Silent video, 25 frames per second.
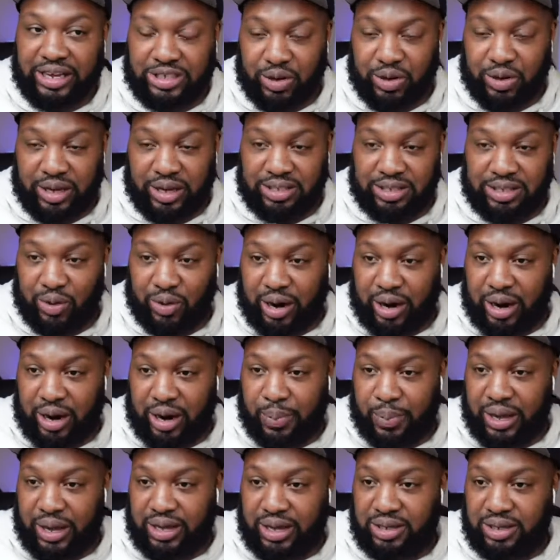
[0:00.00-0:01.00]
Instagram
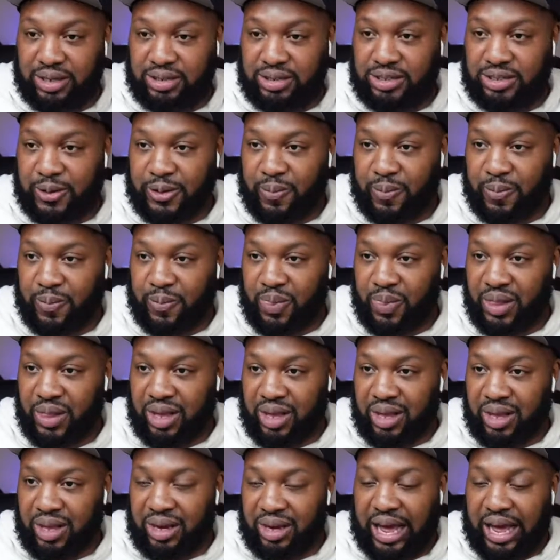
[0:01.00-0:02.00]
page?
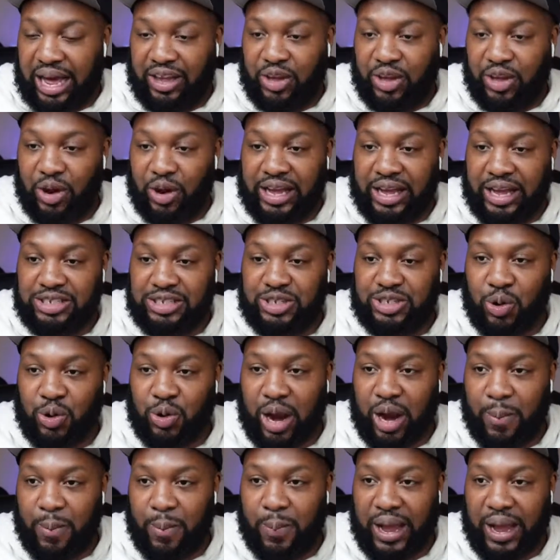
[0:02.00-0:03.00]
Like, your
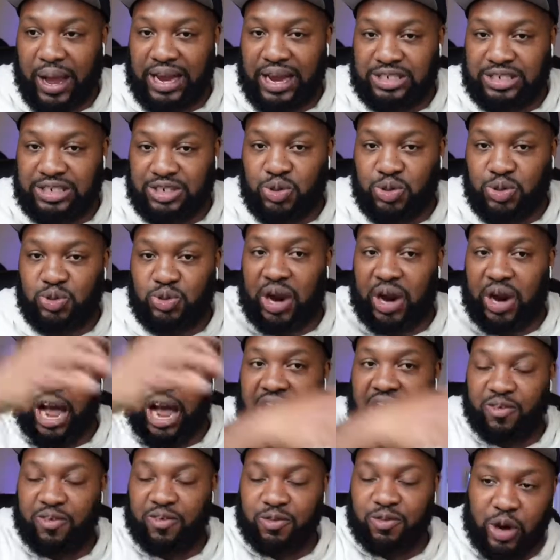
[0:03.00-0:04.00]
Instagram page is to
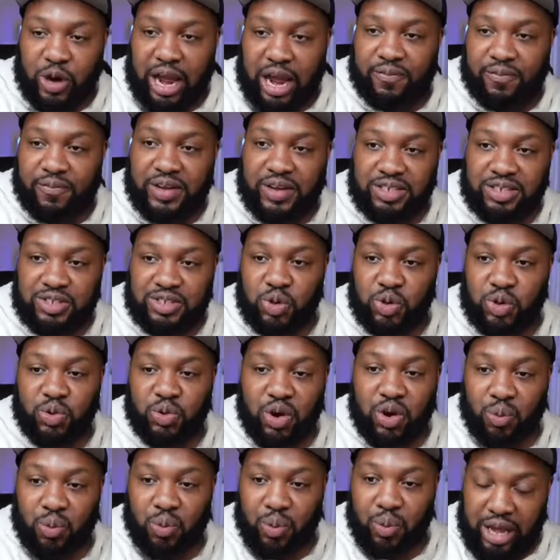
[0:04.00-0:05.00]
drive traffic to
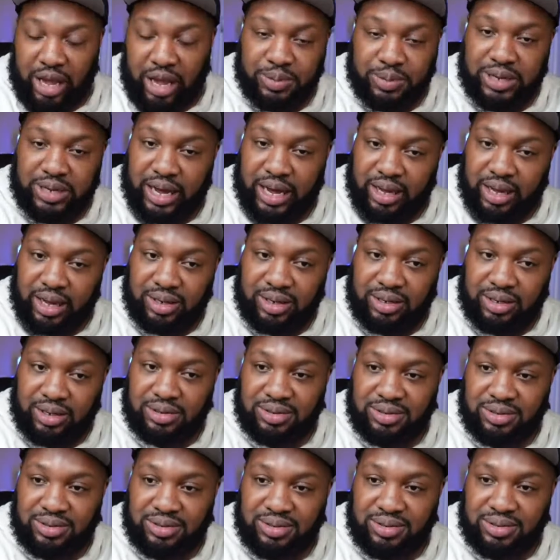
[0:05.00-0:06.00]
your website,
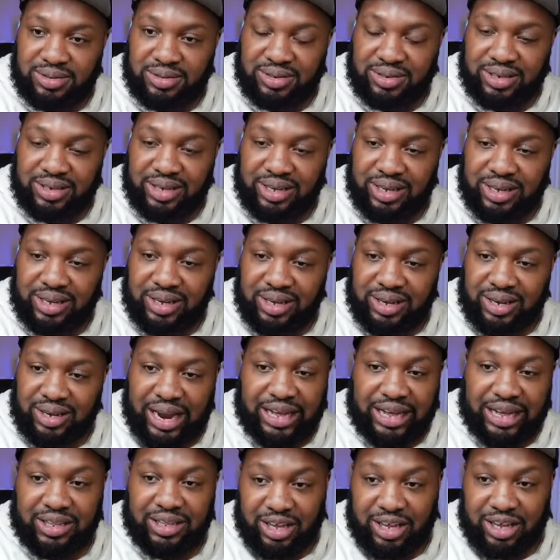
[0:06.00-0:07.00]

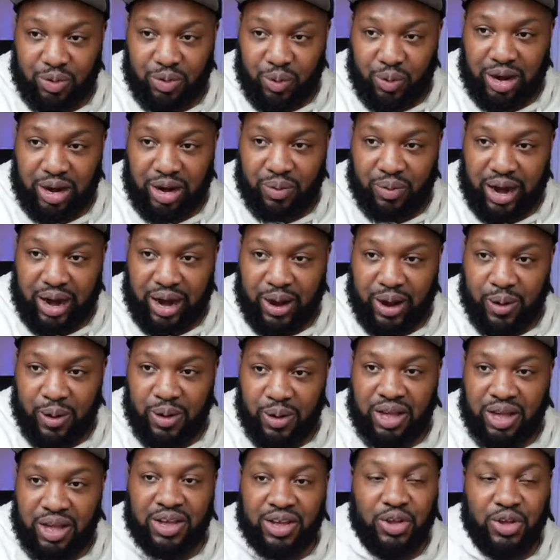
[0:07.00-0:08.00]
not the other way around.
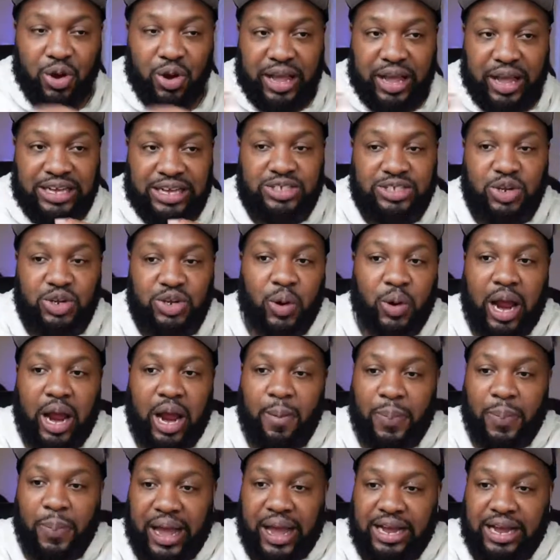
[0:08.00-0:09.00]
Your
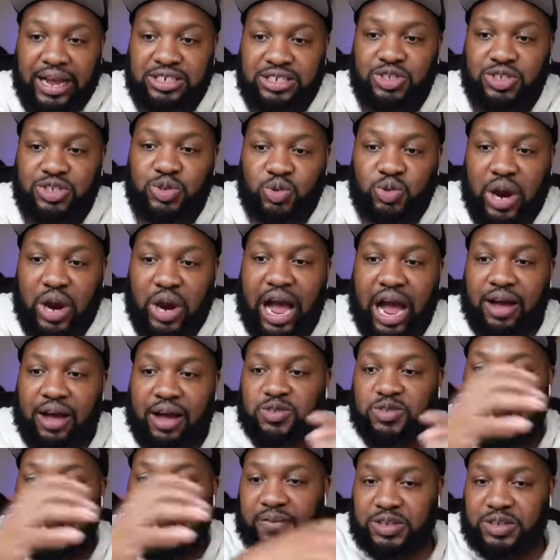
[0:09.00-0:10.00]
Instagram page is to drive
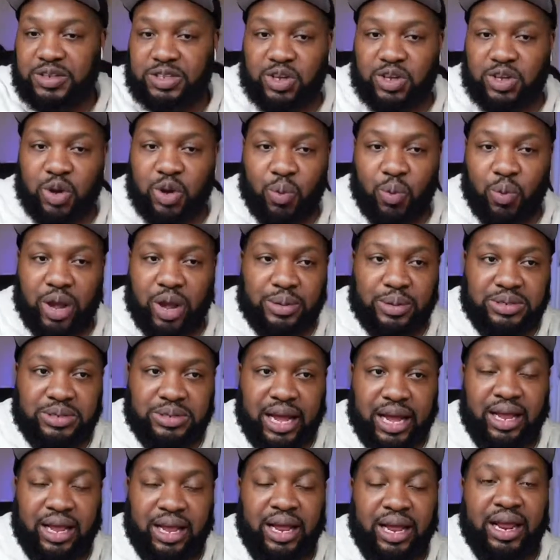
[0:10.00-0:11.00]
traffic to your
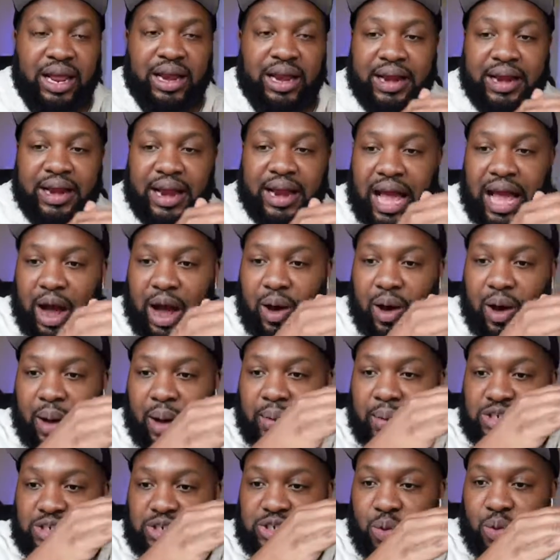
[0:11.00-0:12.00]
website. Now I'm
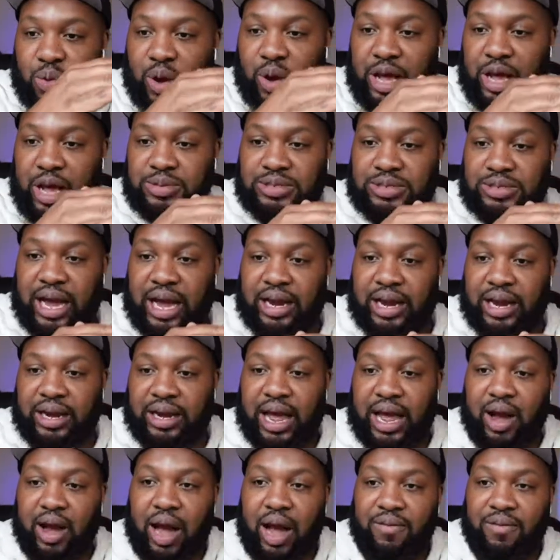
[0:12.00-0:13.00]
at your website.
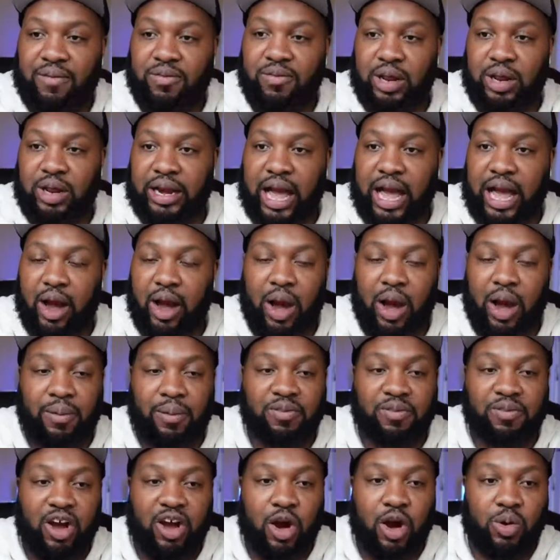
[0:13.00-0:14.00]
Now
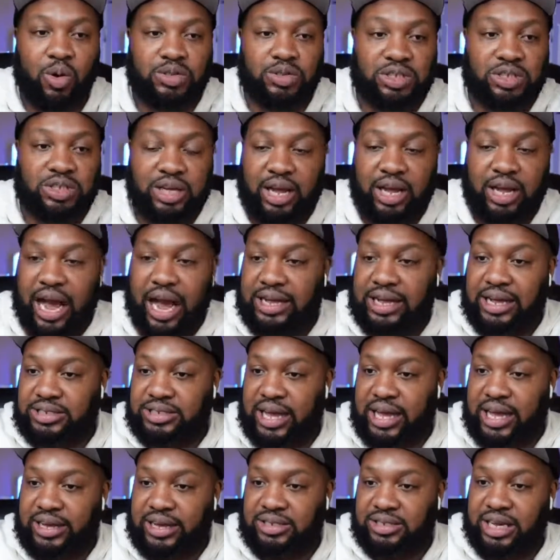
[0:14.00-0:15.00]
I've gone to the
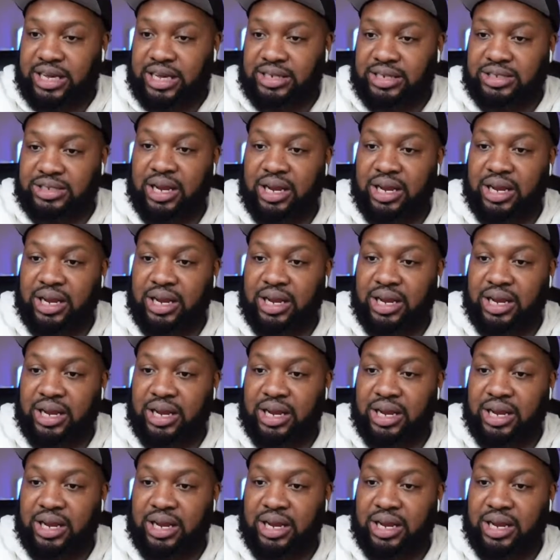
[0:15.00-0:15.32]
contact section.